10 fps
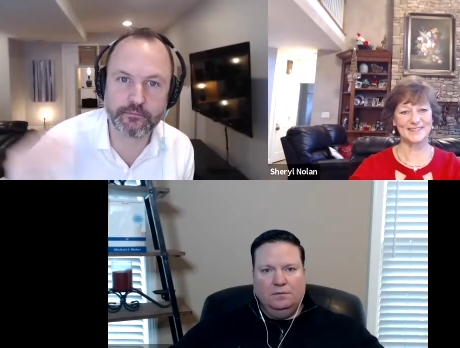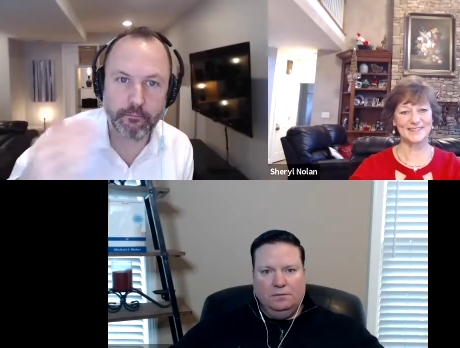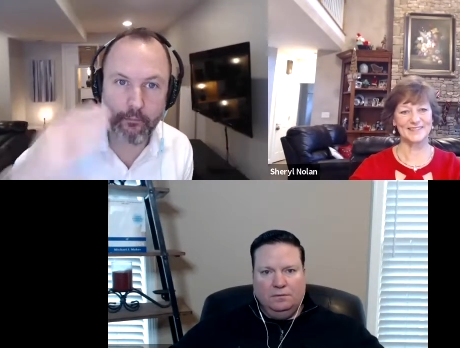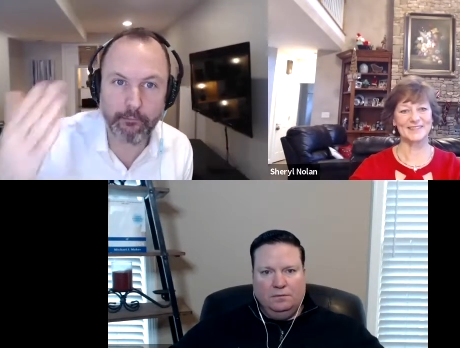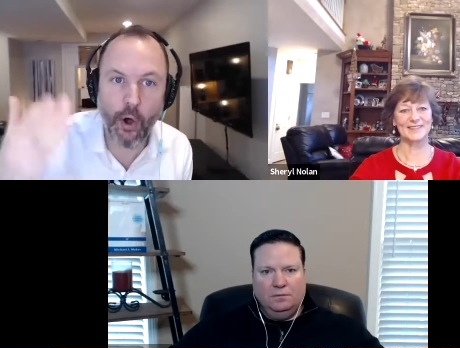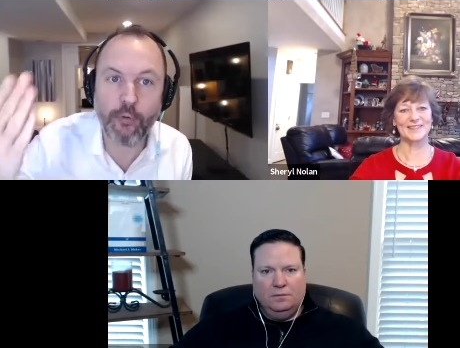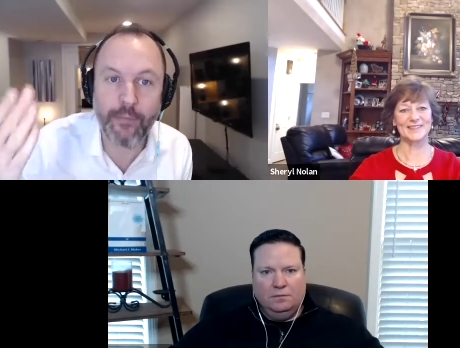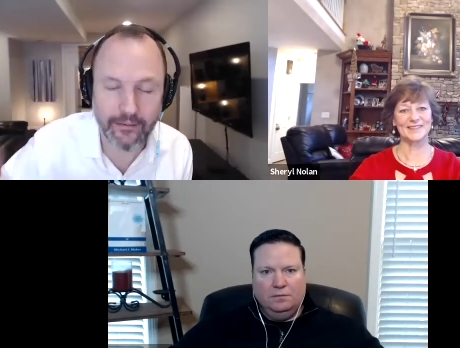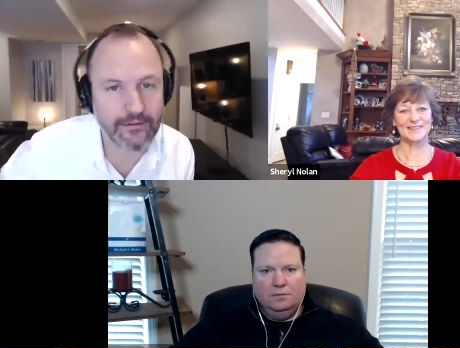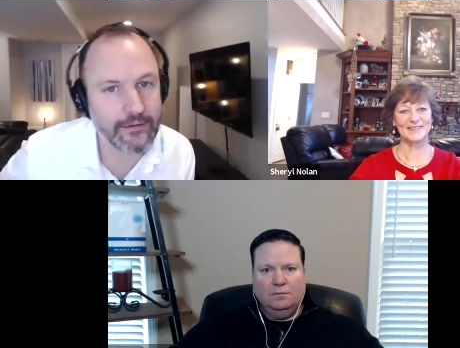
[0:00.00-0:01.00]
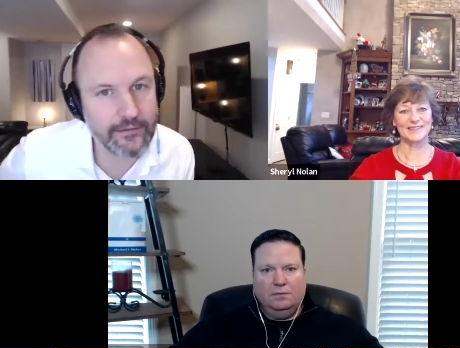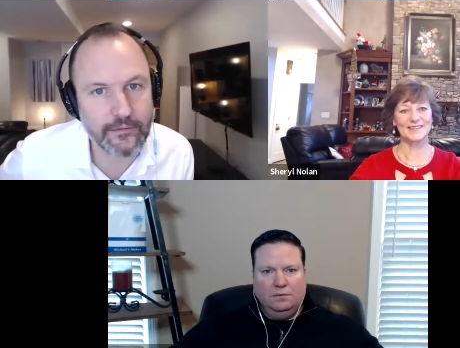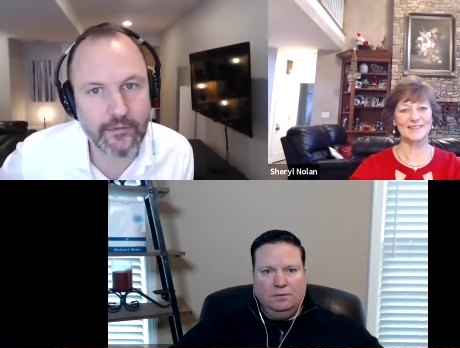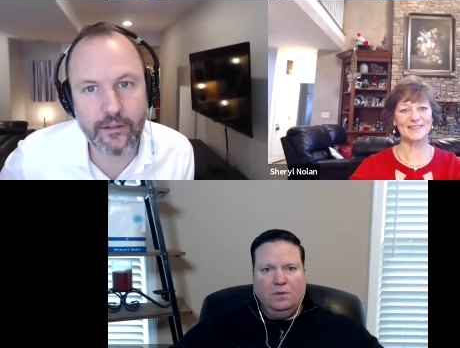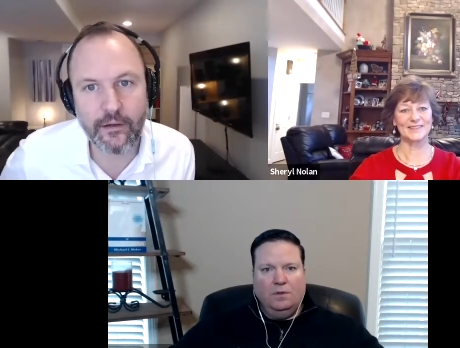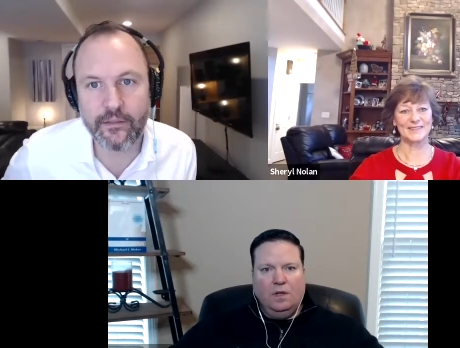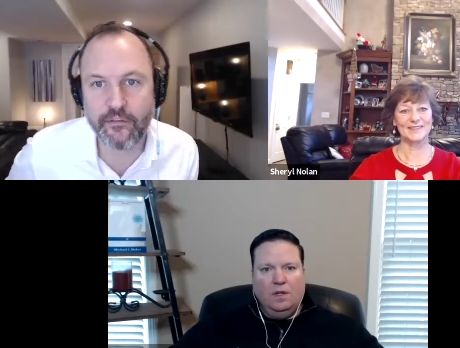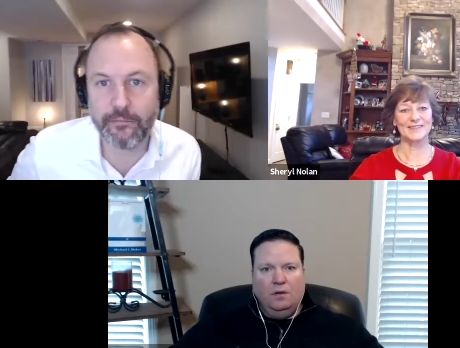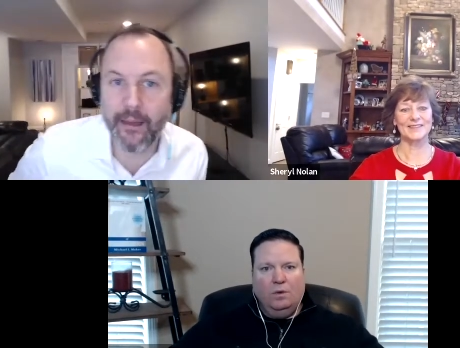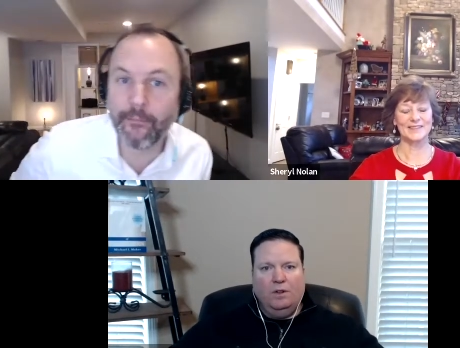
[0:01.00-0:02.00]
Speaker 1: moment and
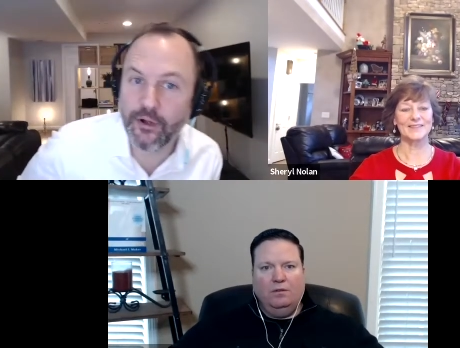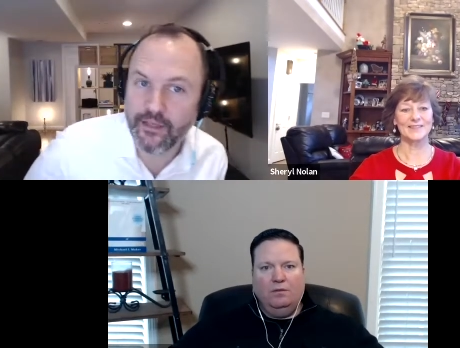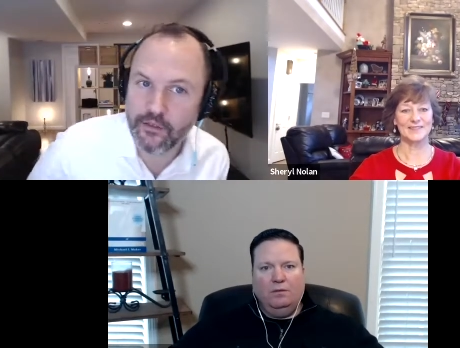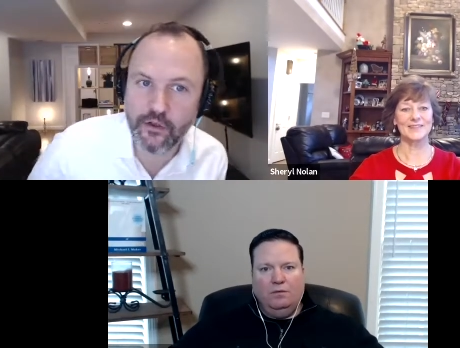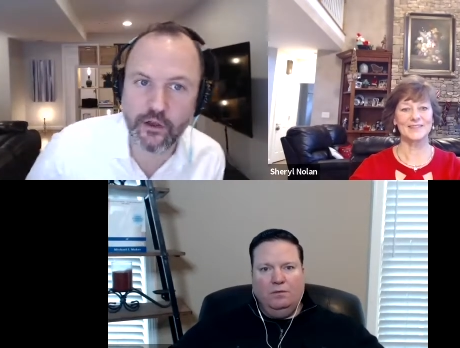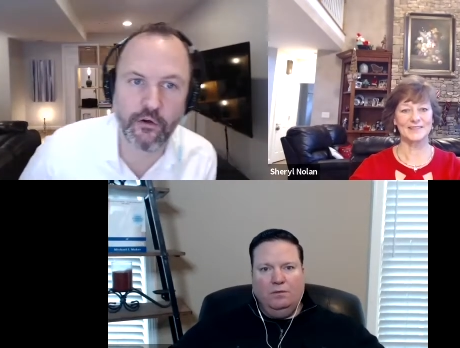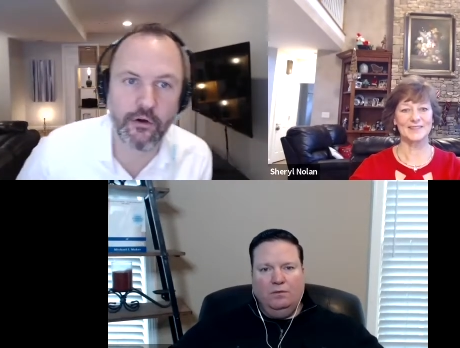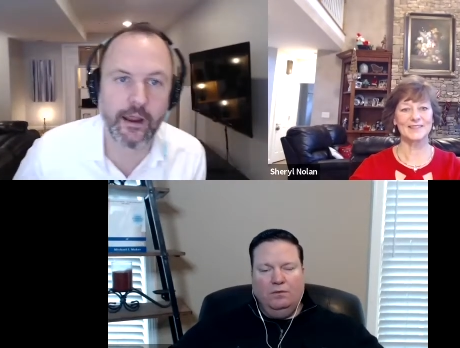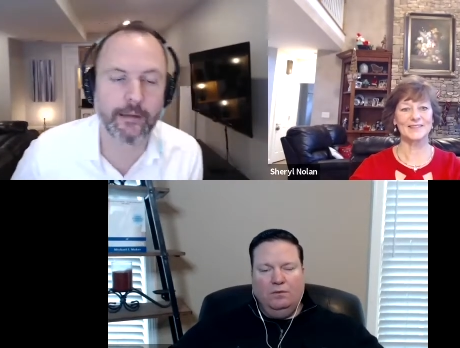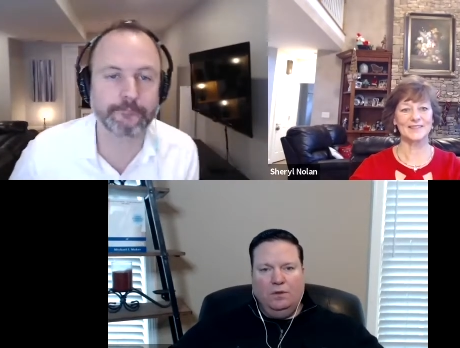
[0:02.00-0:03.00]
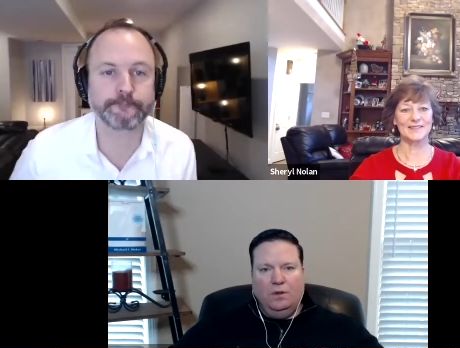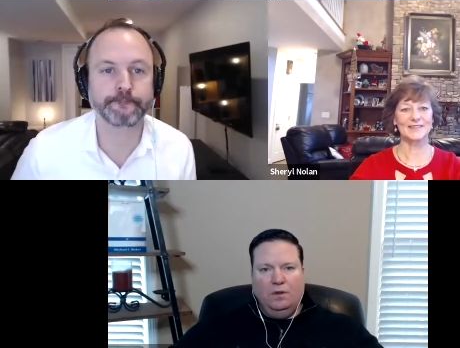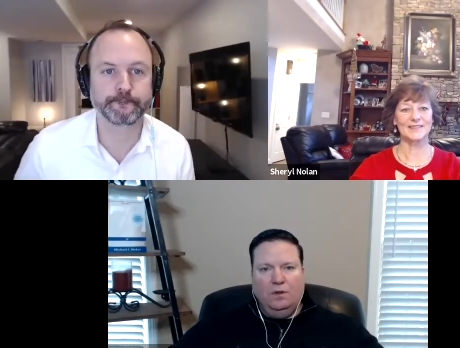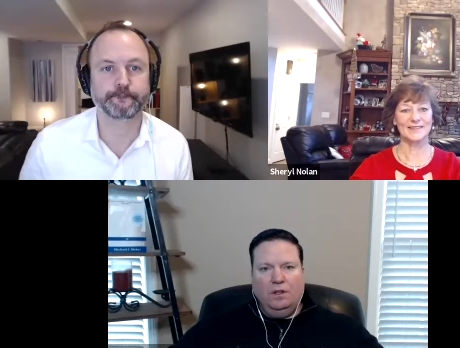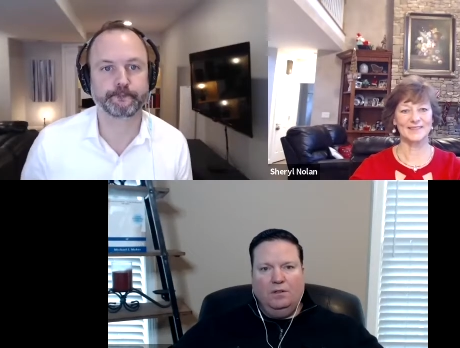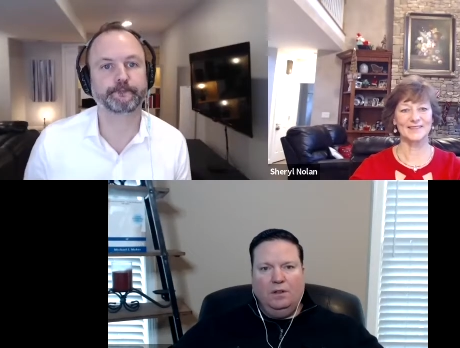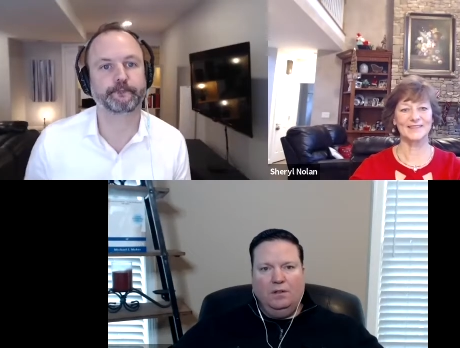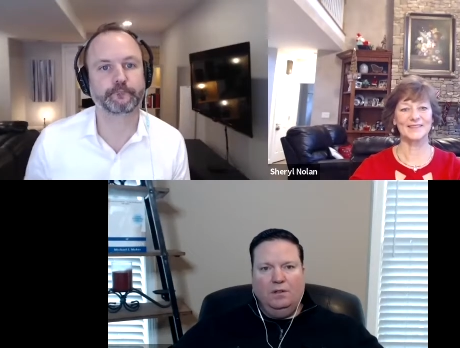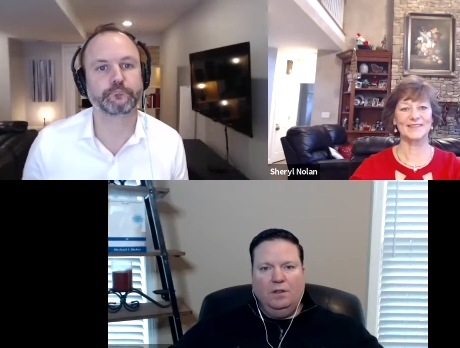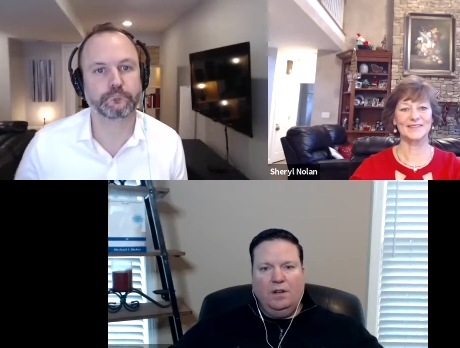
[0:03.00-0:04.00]
this memory that you can create
Speaker 2: the, the,
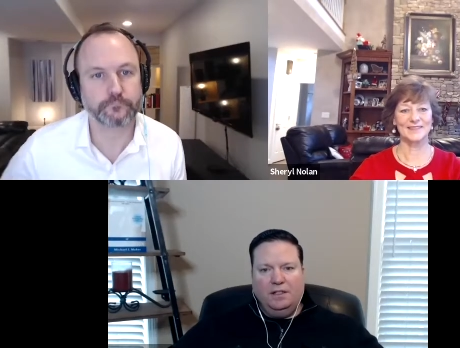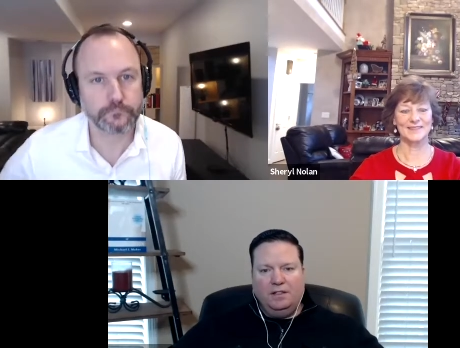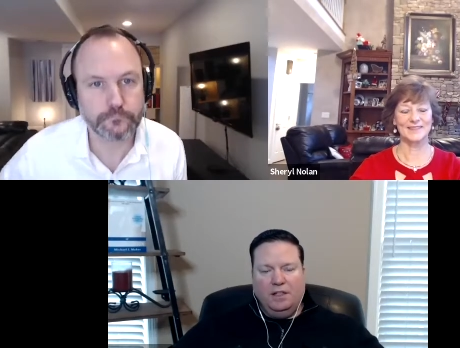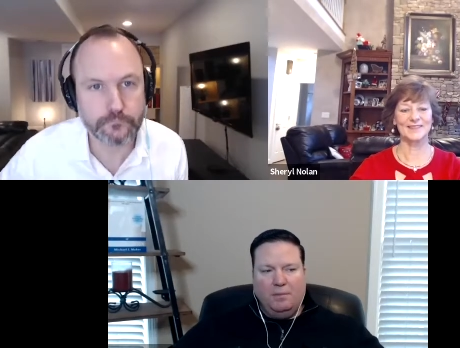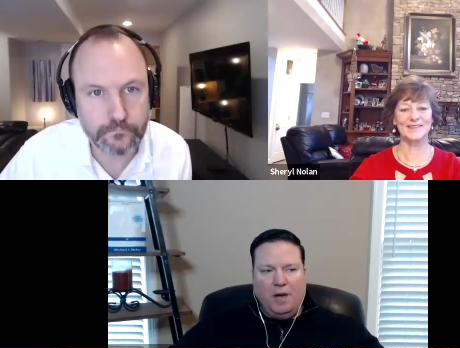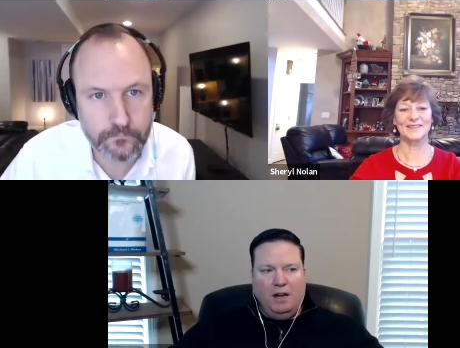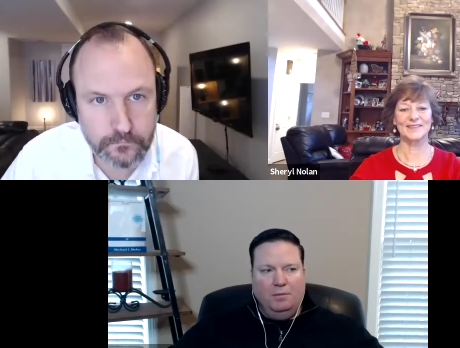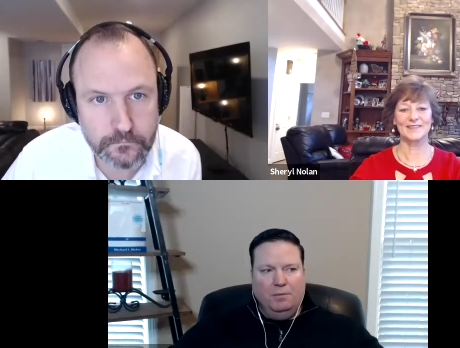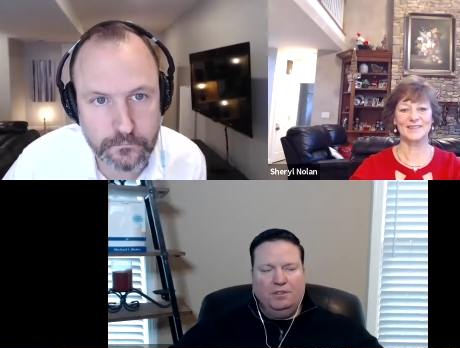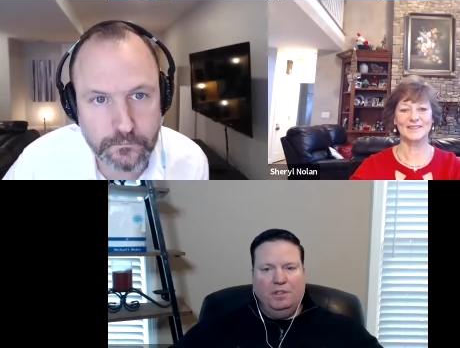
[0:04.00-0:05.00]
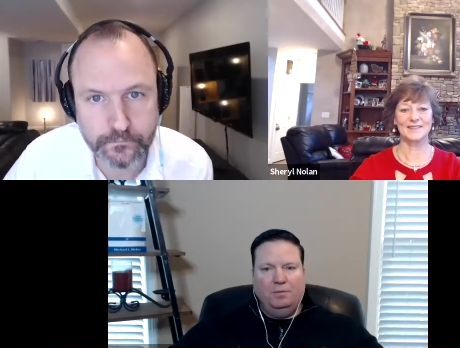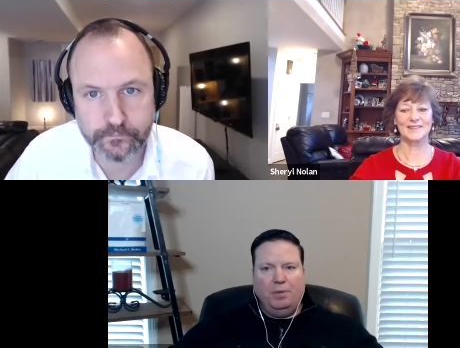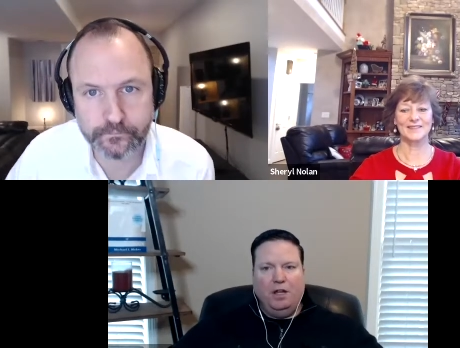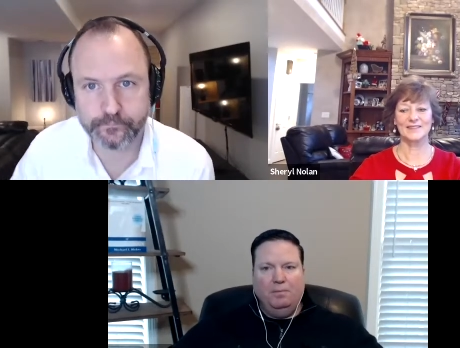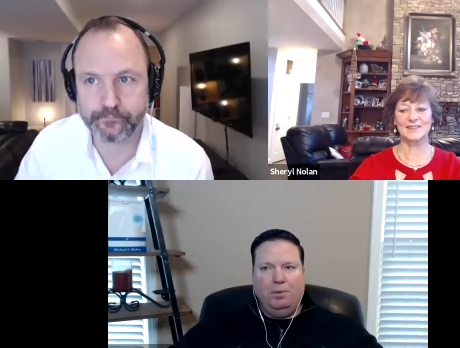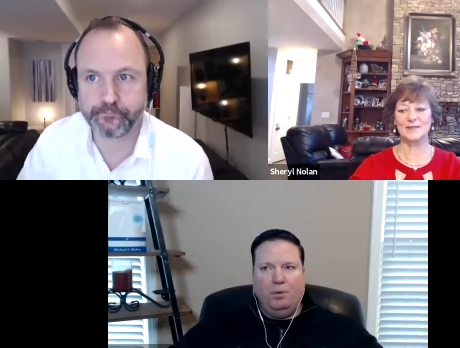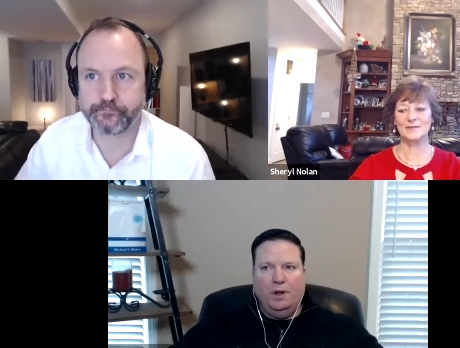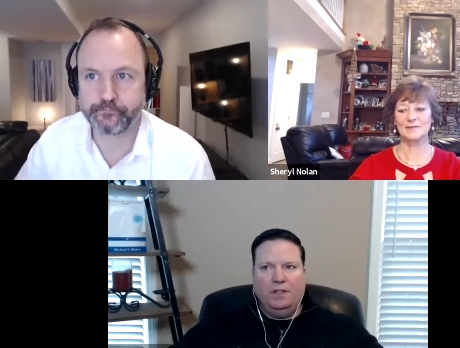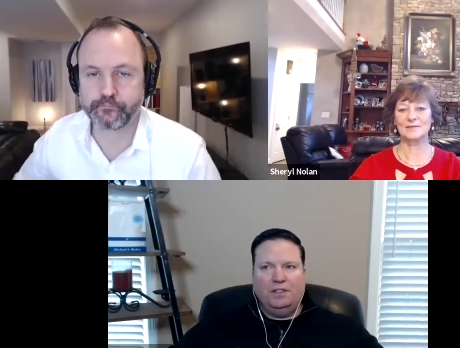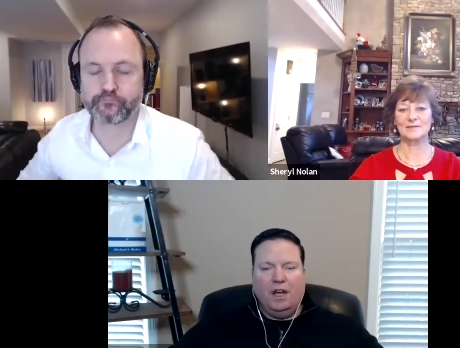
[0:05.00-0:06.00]
the nice thing about them is it pinpoints